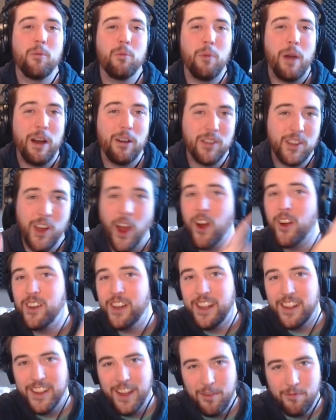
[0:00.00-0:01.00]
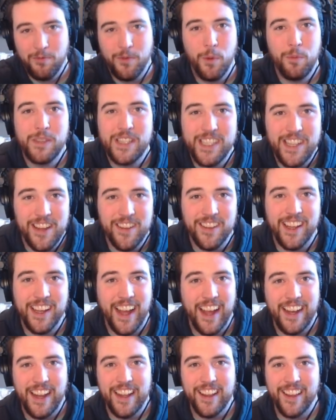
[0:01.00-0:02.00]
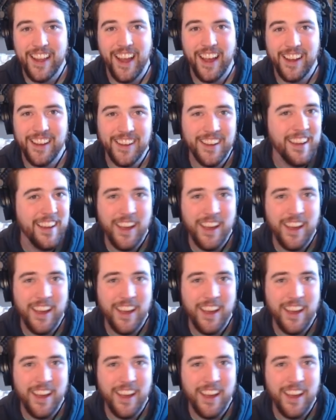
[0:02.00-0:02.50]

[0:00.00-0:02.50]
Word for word: while guarding them from stealing anything.